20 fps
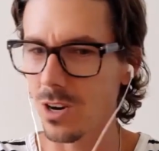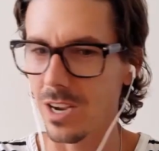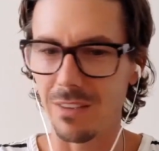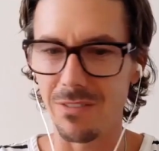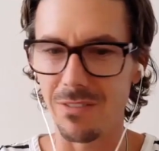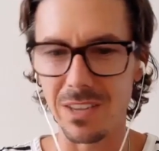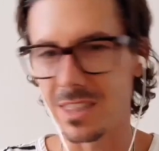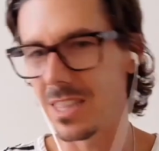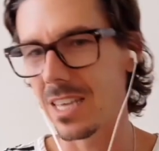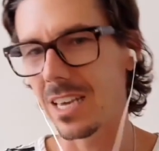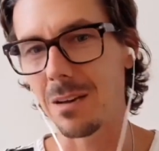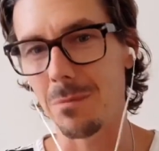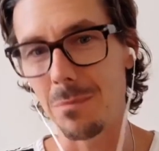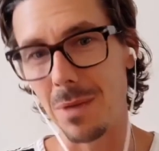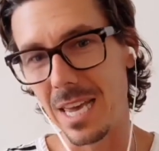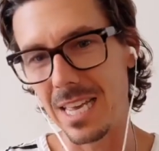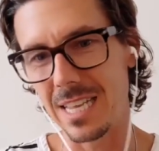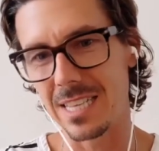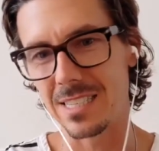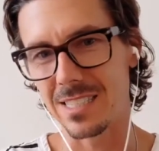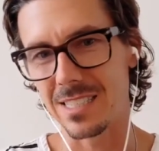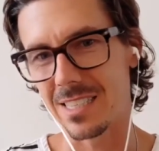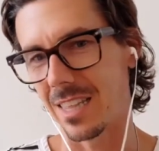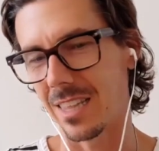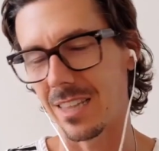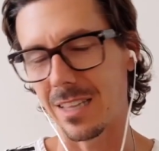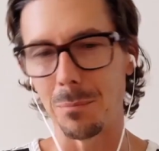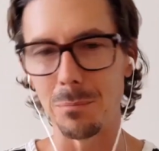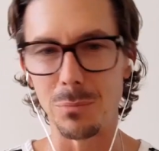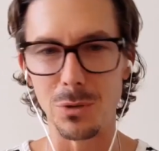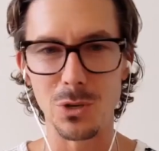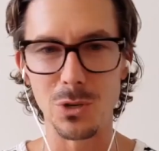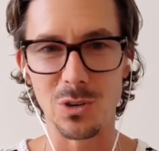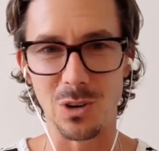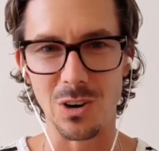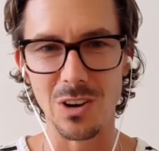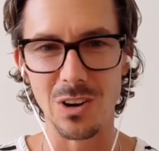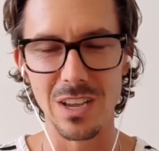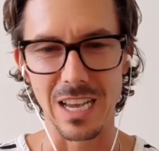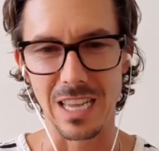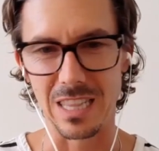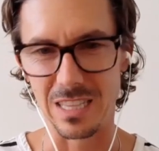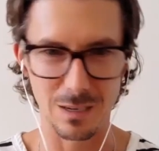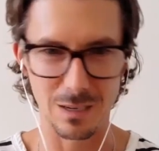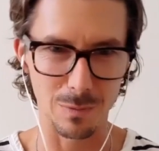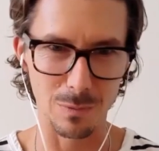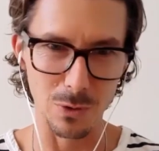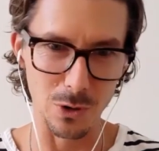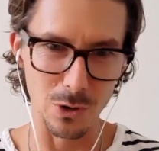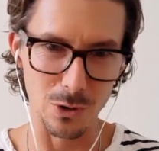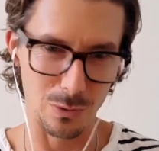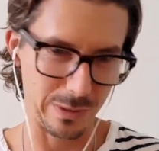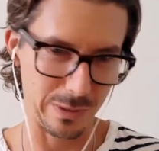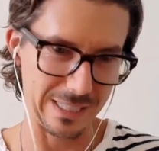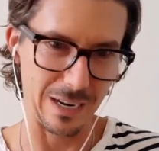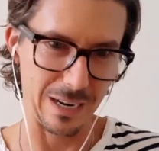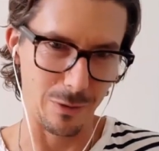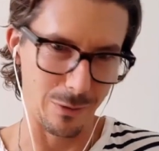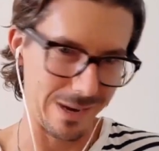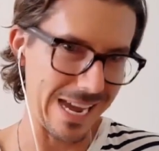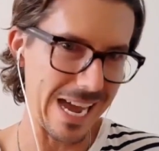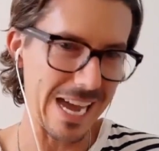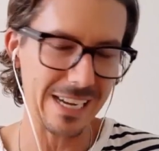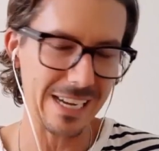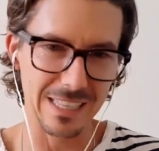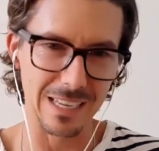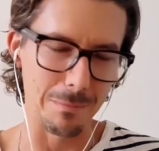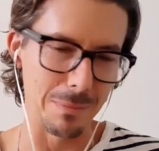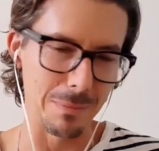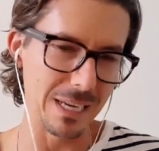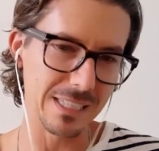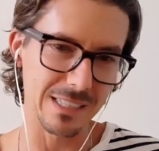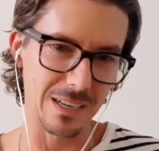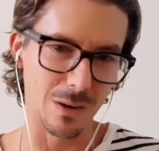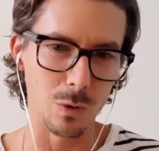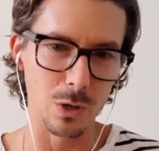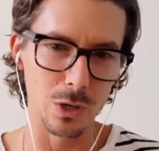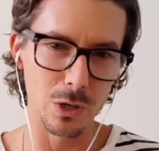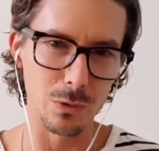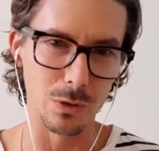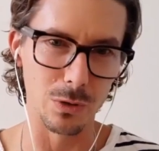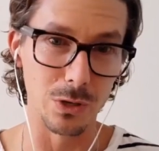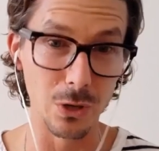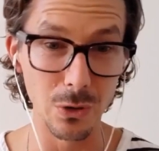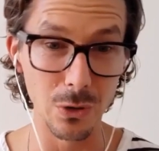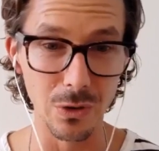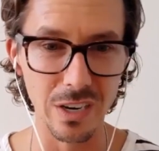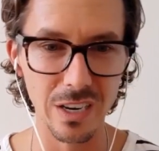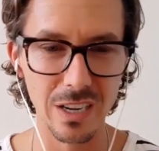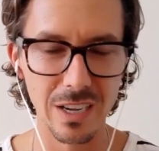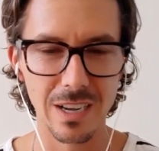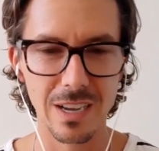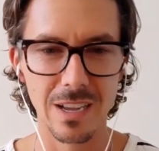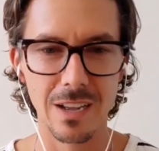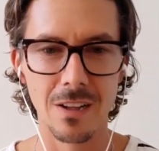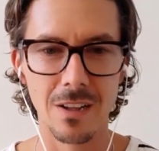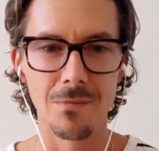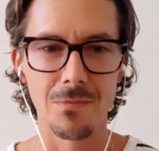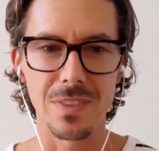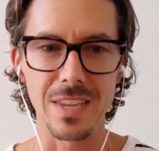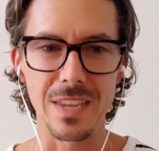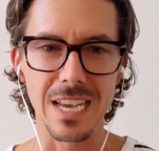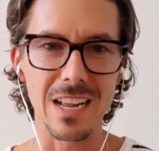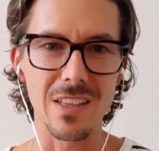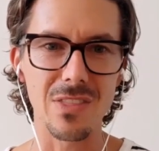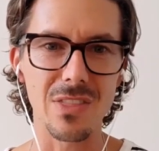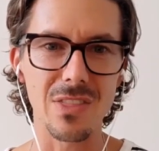given the commands, the computer, and the computer was like reacting based on what you were doing. And I